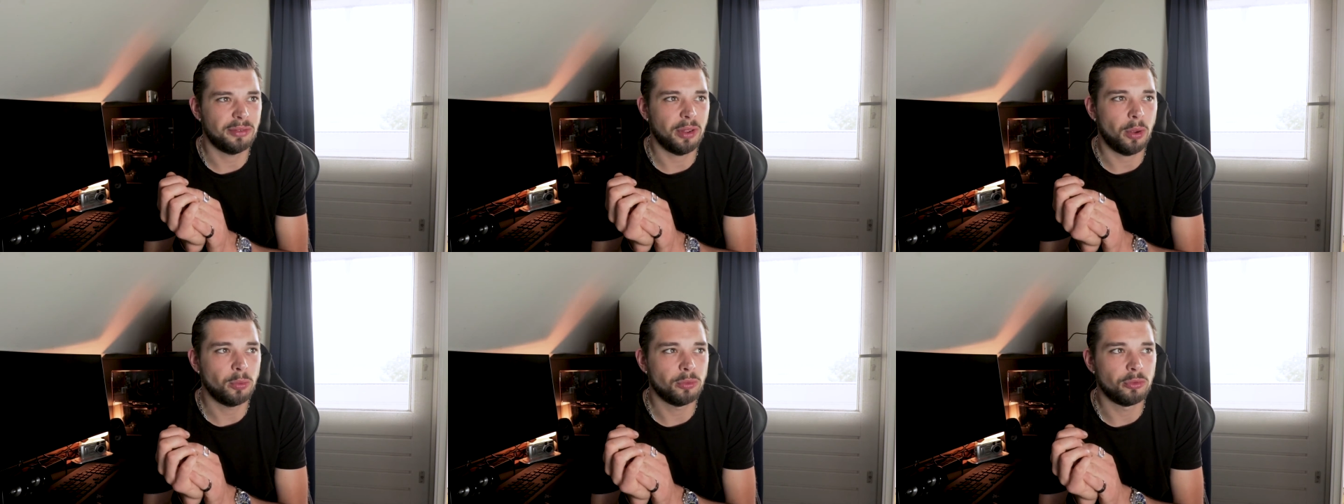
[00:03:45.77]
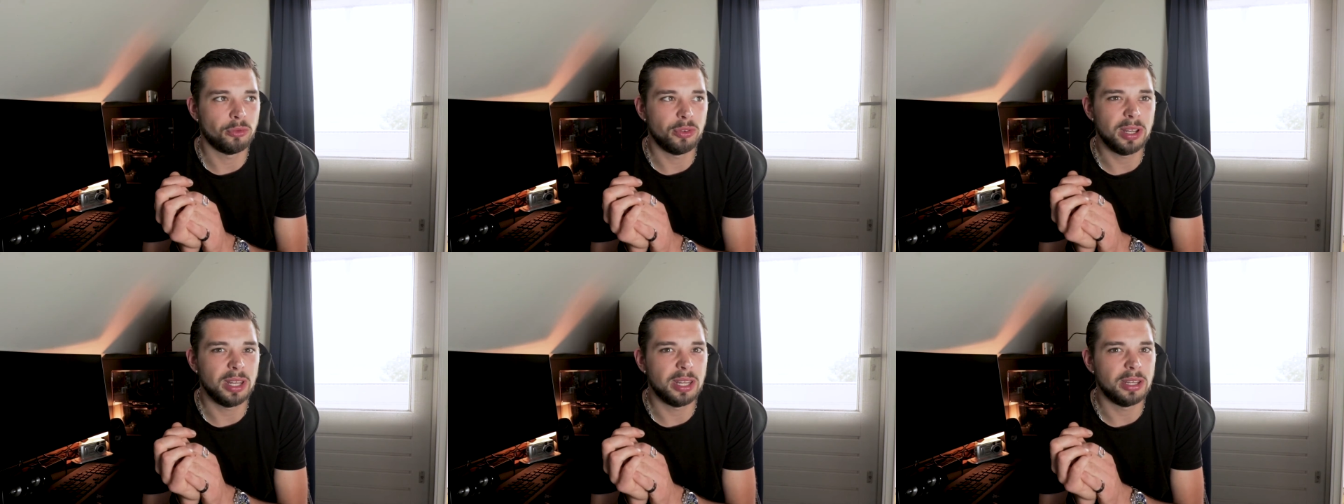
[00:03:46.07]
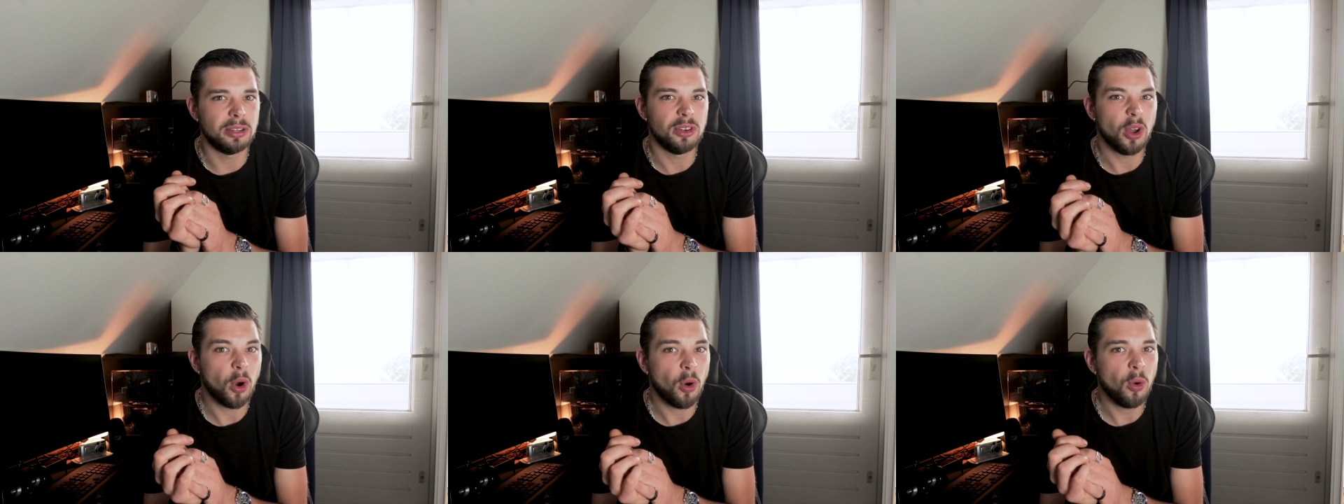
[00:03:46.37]
don't
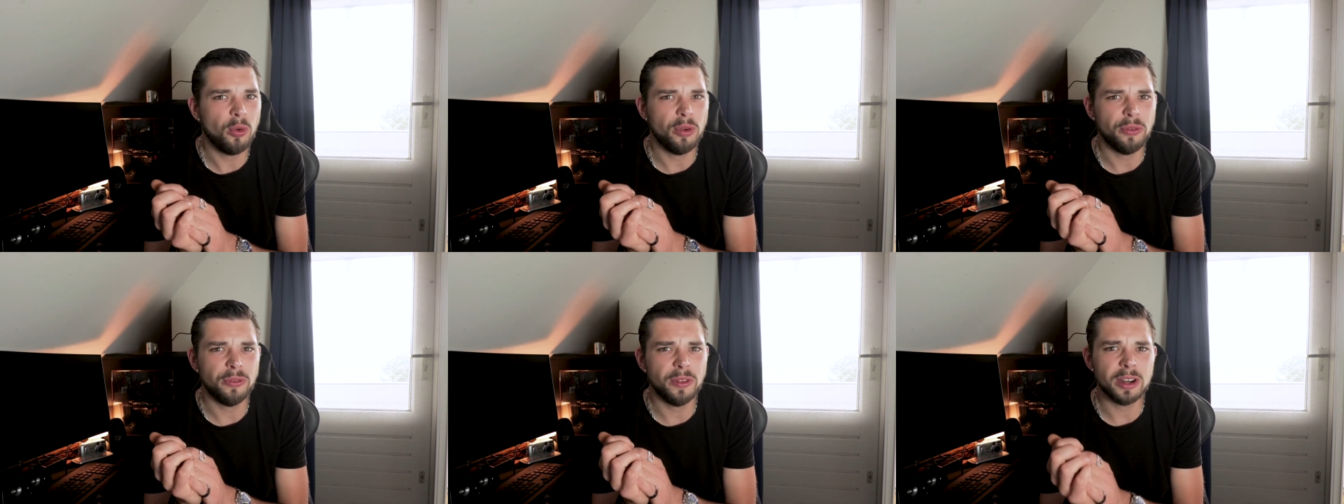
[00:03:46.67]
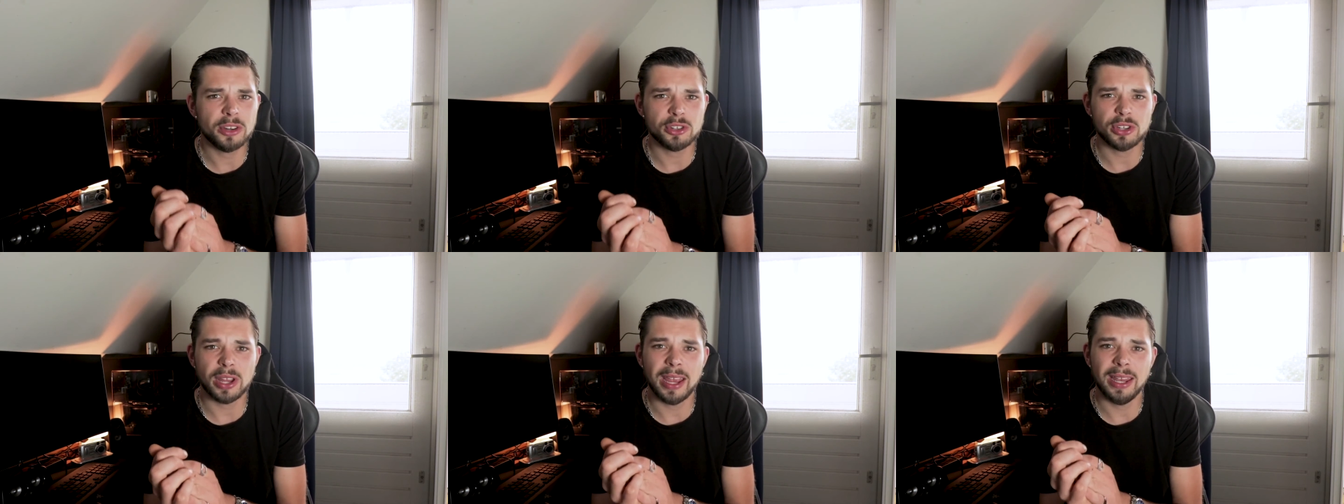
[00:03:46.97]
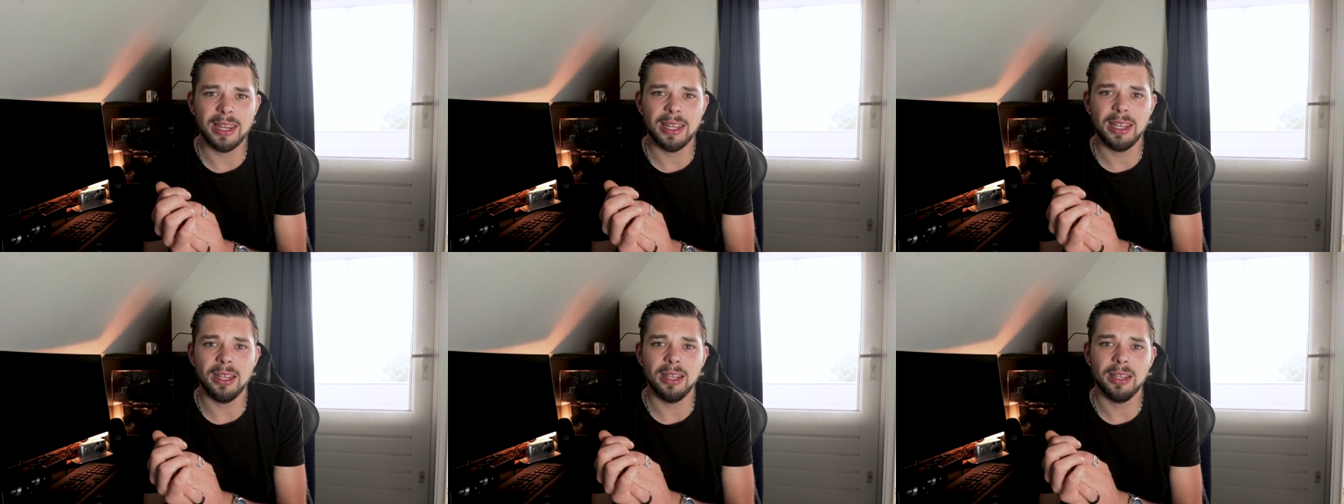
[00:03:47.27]
really know if there's
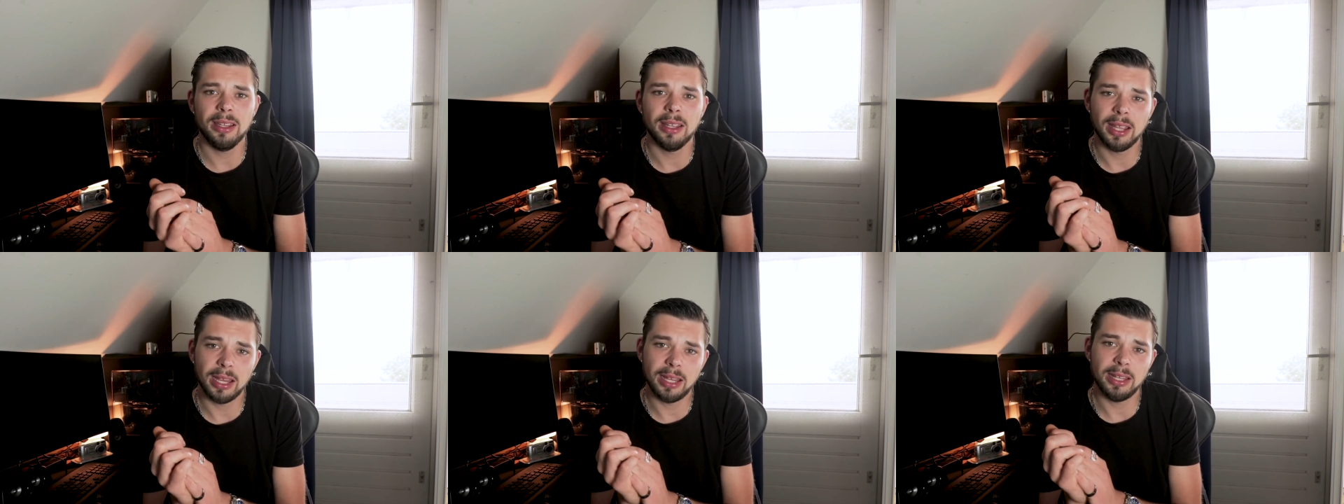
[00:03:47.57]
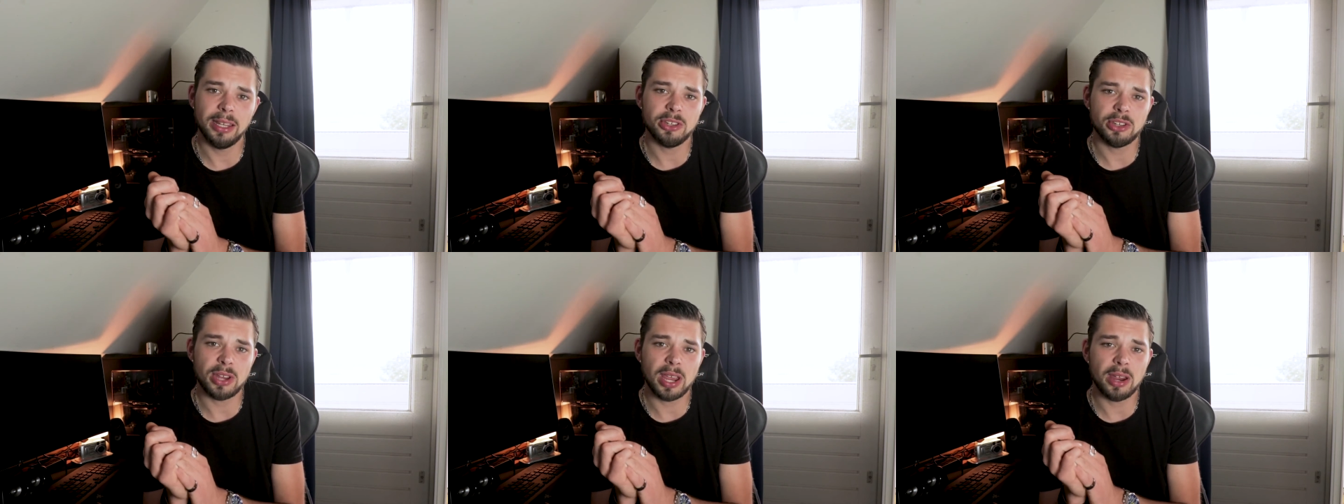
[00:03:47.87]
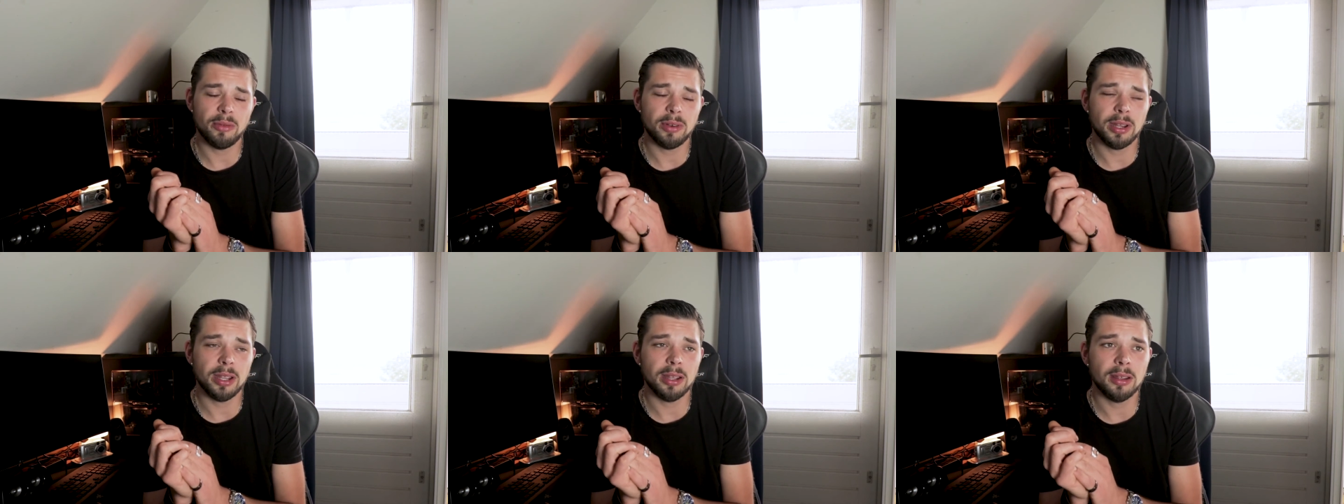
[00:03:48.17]
any in this
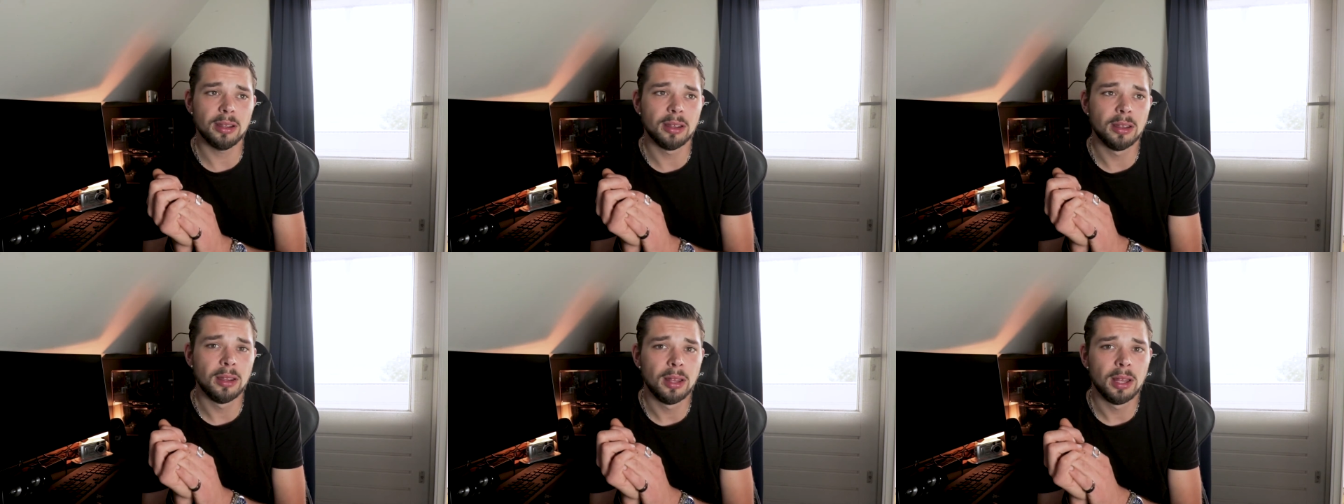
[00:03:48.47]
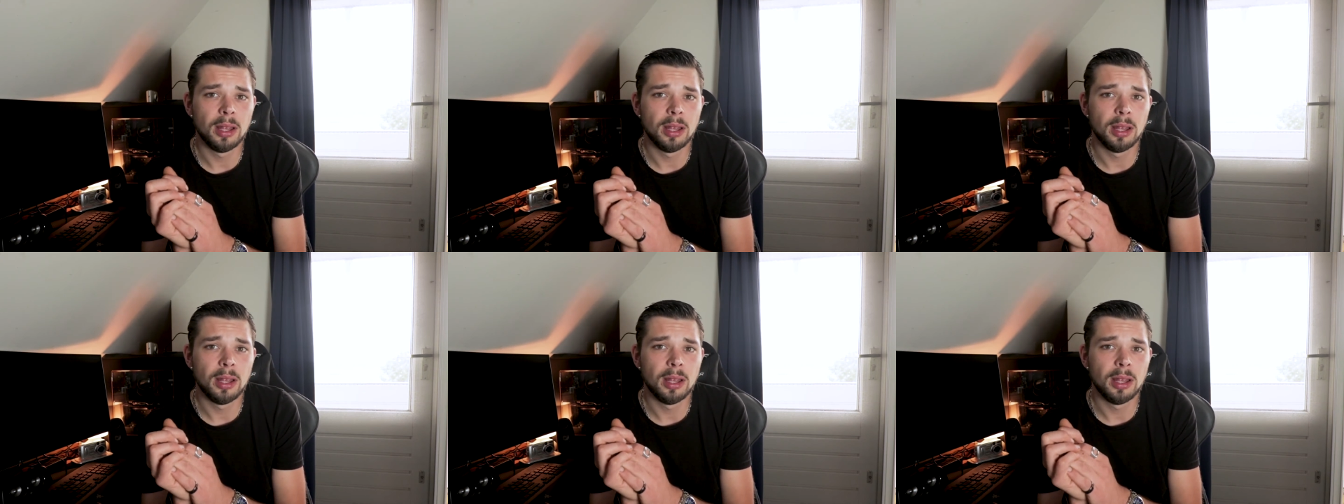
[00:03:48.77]
area,